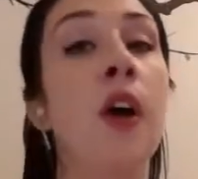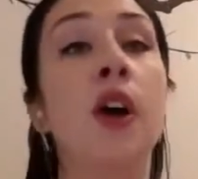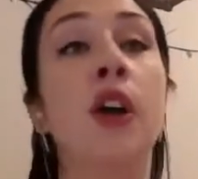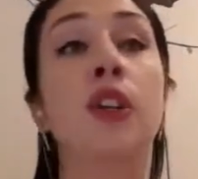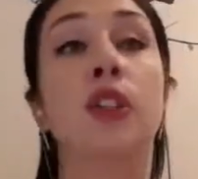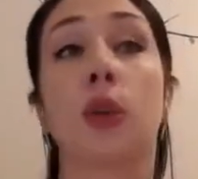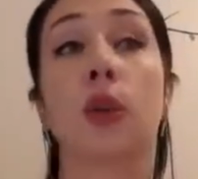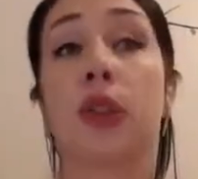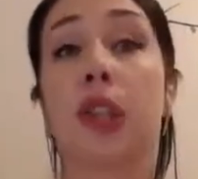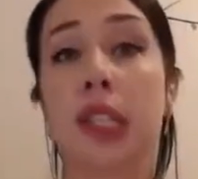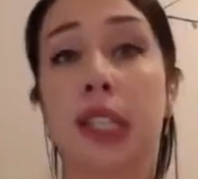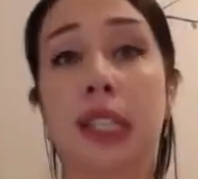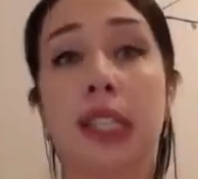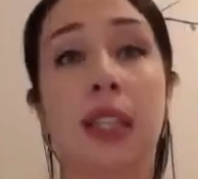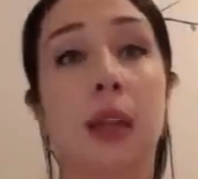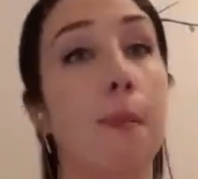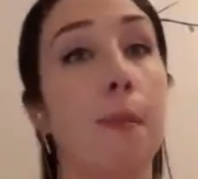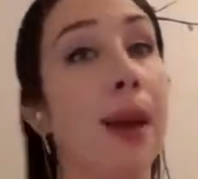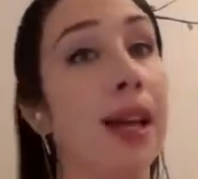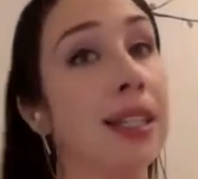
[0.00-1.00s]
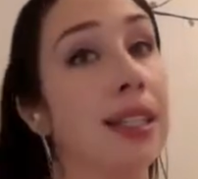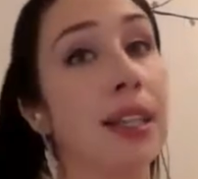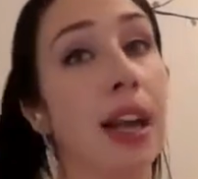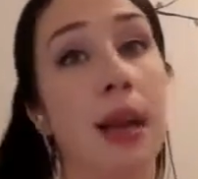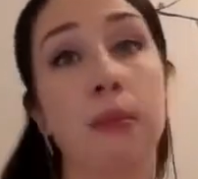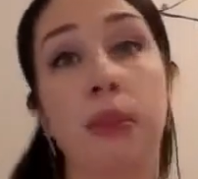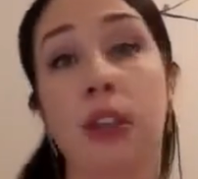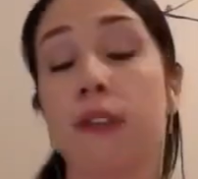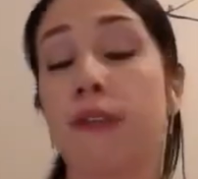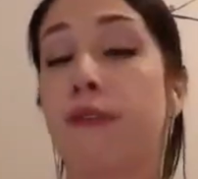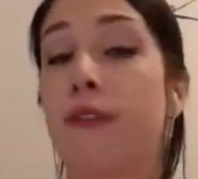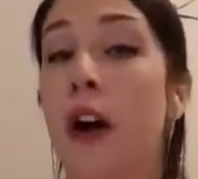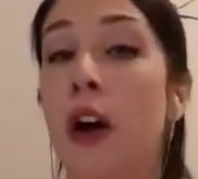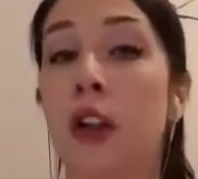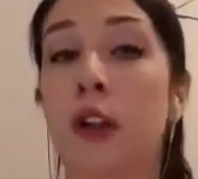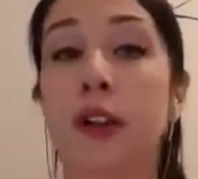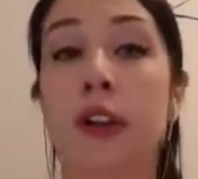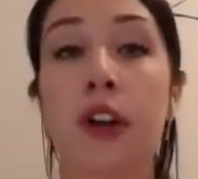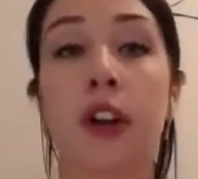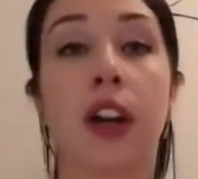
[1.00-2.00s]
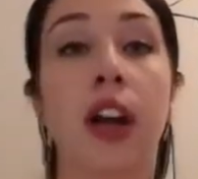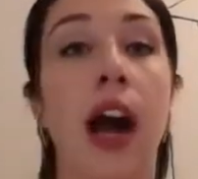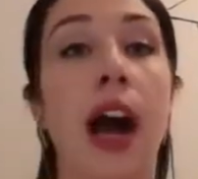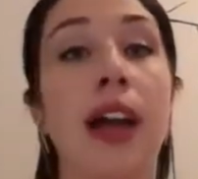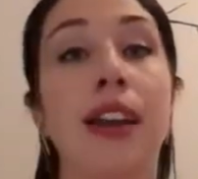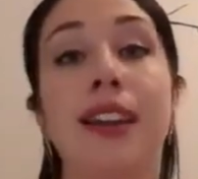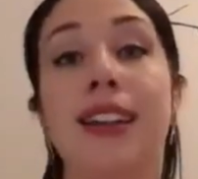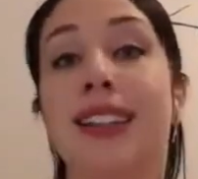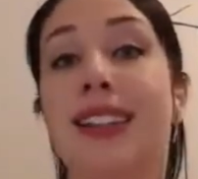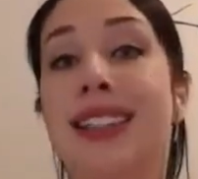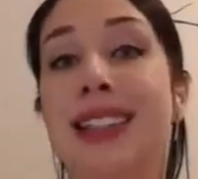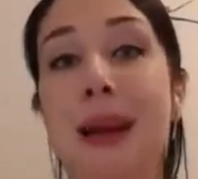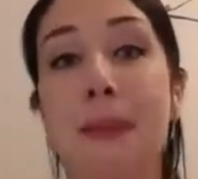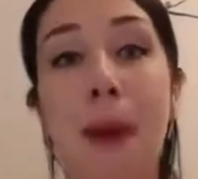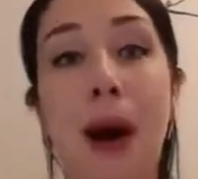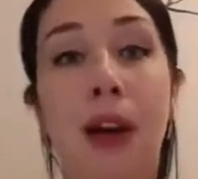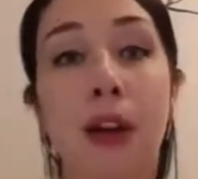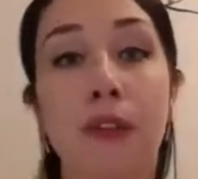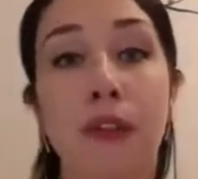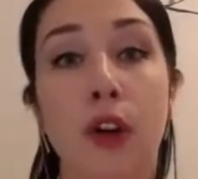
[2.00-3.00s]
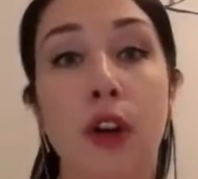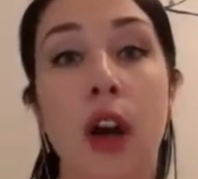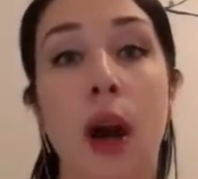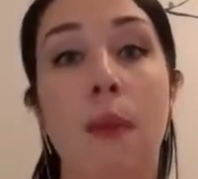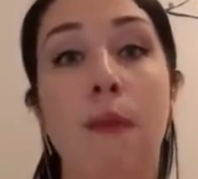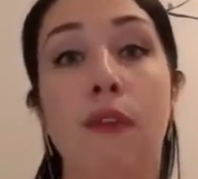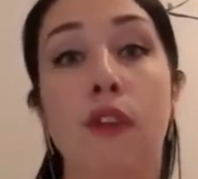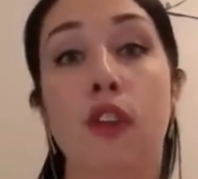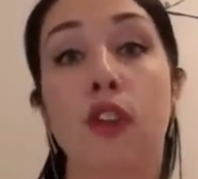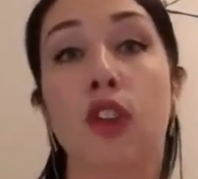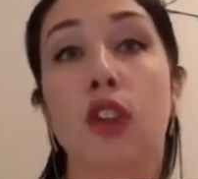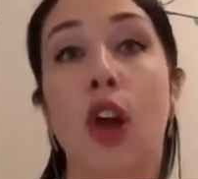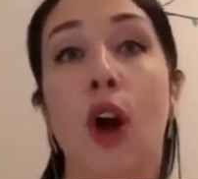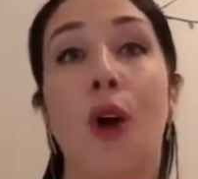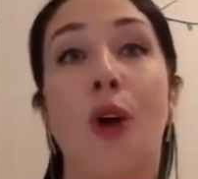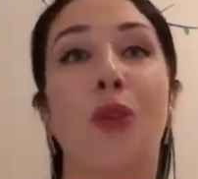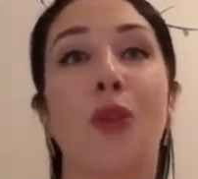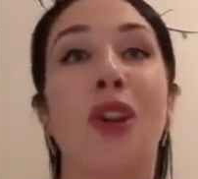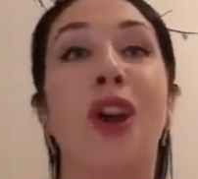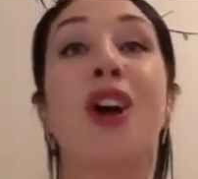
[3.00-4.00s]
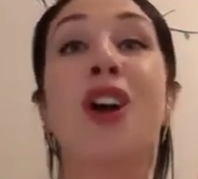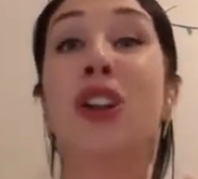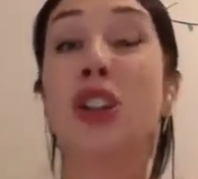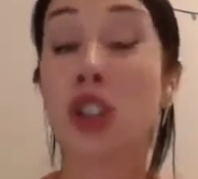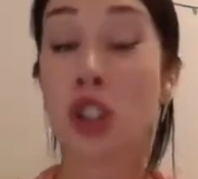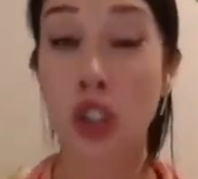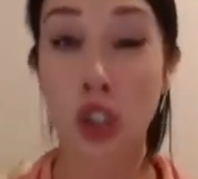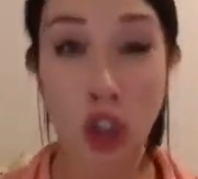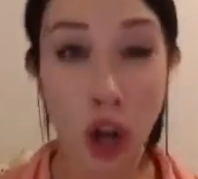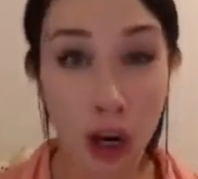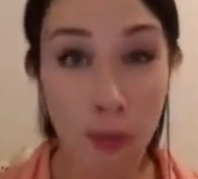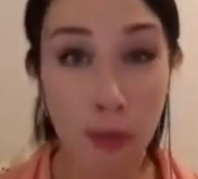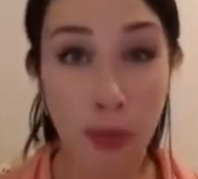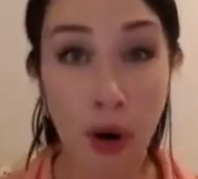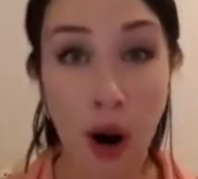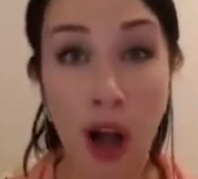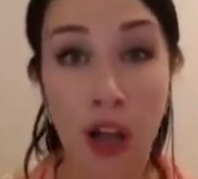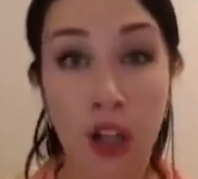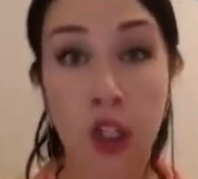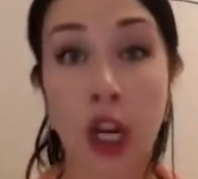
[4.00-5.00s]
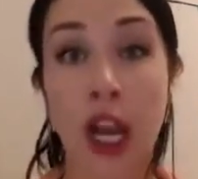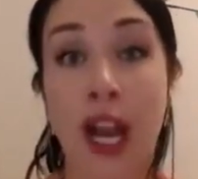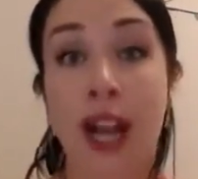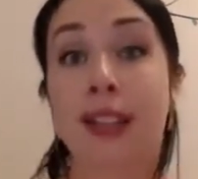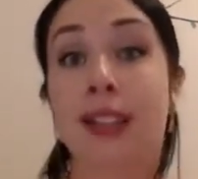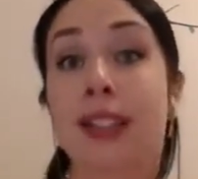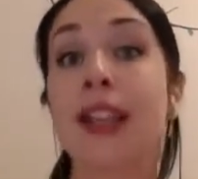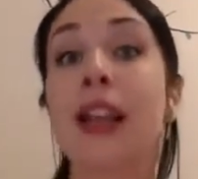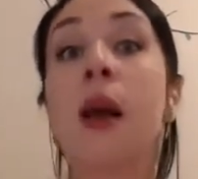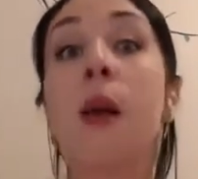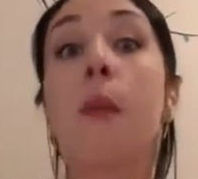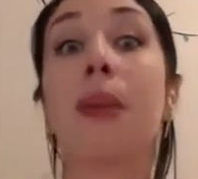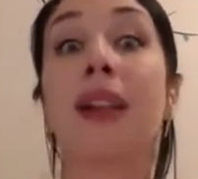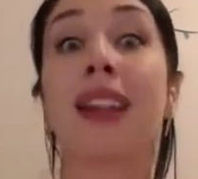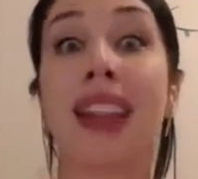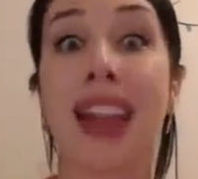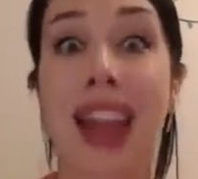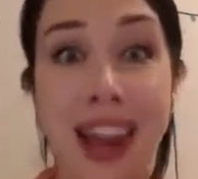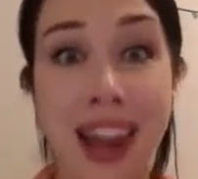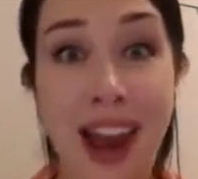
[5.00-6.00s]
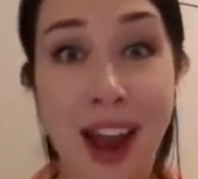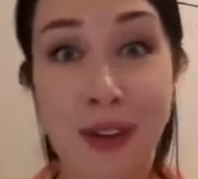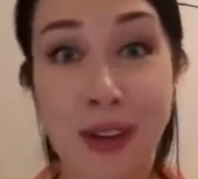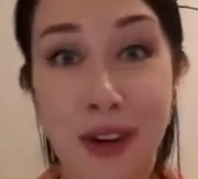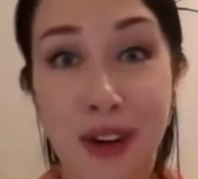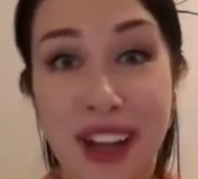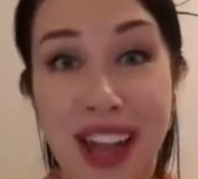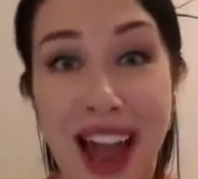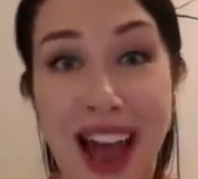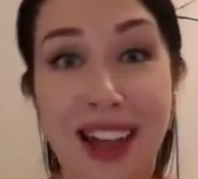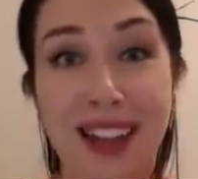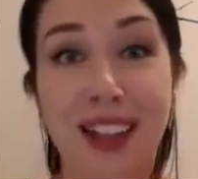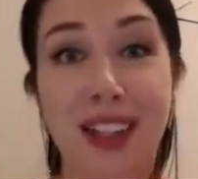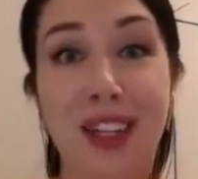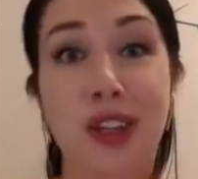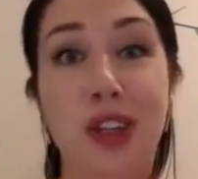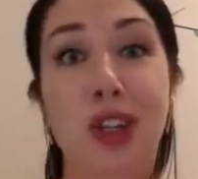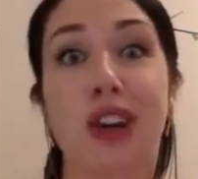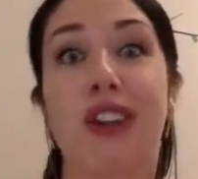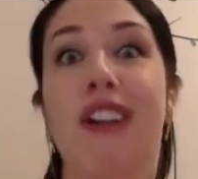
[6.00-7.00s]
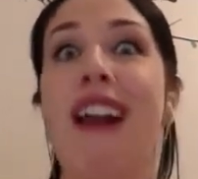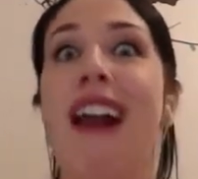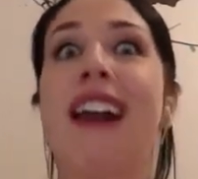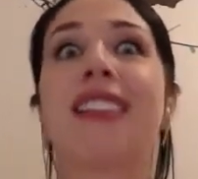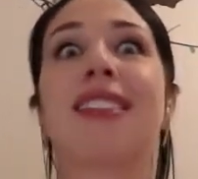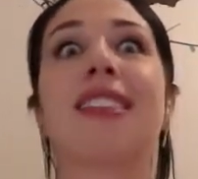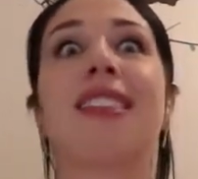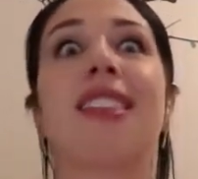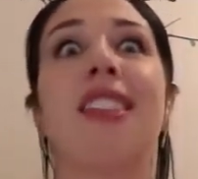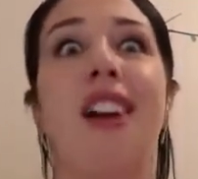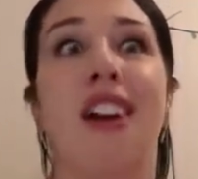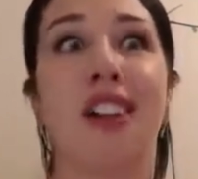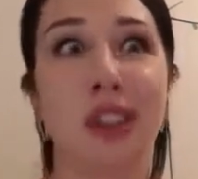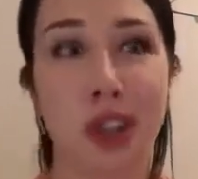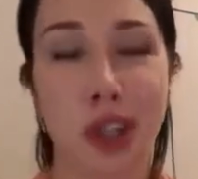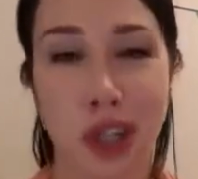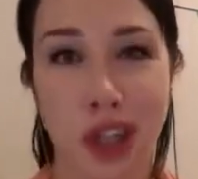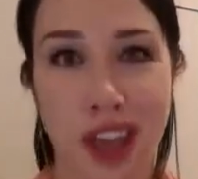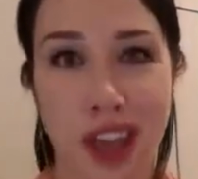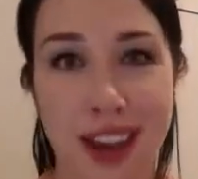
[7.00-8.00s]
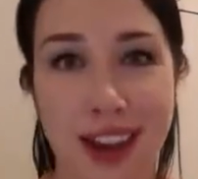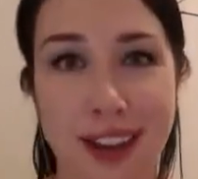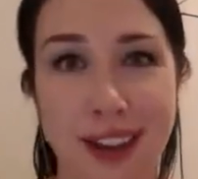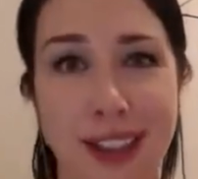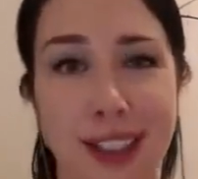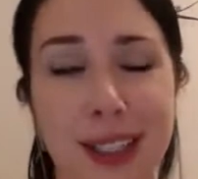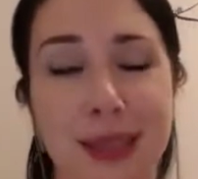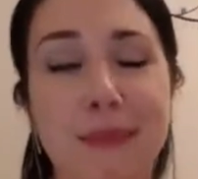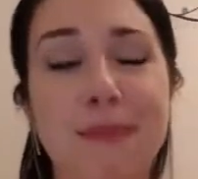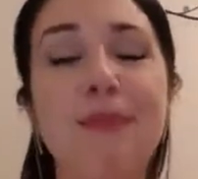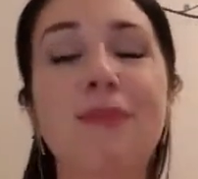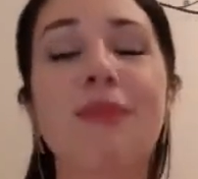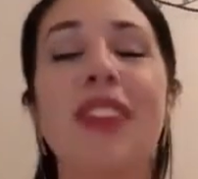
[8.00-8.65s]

So this is the best time to follow your gut, step out of your comfort zone, start projects, plan out your calendar, and launch things.